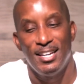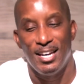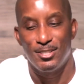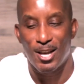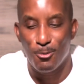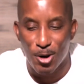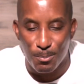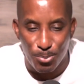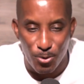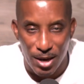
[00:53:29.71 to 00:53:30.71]
And so I want
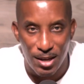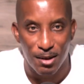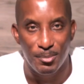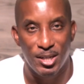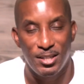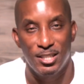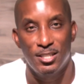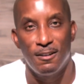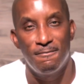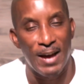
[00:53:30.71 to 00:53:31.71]
to pray a
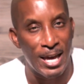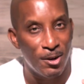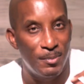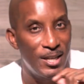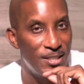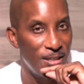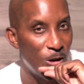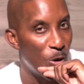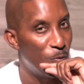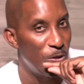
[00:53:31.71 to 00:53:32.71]
benediction, a final blessing
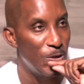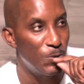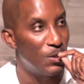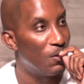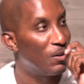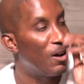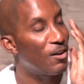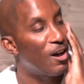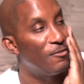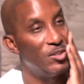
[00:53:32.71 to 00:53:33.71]
over you. Don't
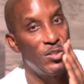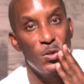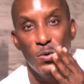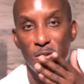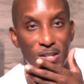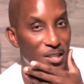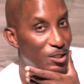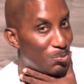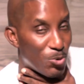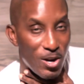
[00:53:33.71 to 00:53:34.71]
log off until you get this
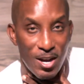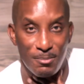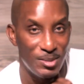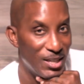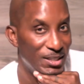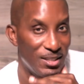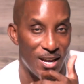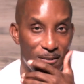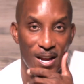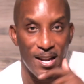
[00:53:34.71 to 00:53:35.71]
prayer. I'm telling you
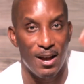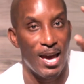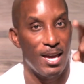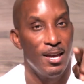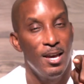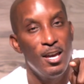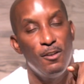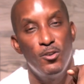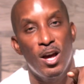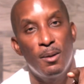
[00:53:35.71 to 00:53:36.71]
that right now. Hey,
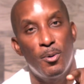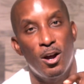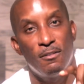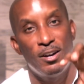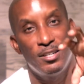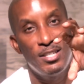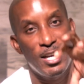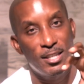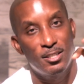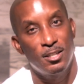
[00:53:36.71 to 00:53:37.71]
if you're not a part of our
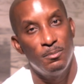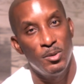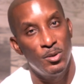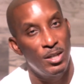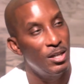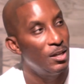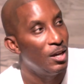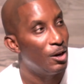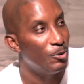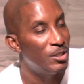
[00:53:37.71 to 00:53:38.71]
text community,
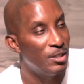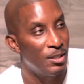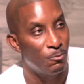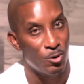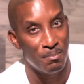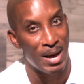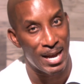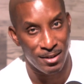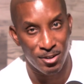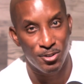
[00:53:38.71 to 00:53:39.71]
we send them
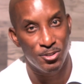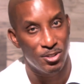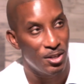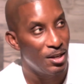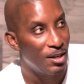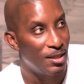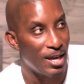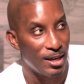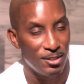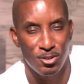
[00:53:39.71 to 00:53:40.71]
reminders
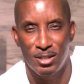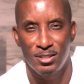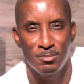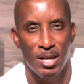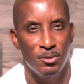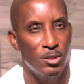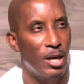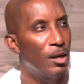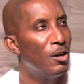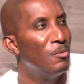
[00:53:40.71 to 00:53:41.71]
that, you know, sometimes you're
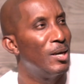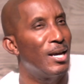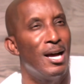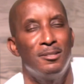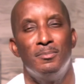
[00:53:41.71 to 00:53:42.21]
like, oh my gosh,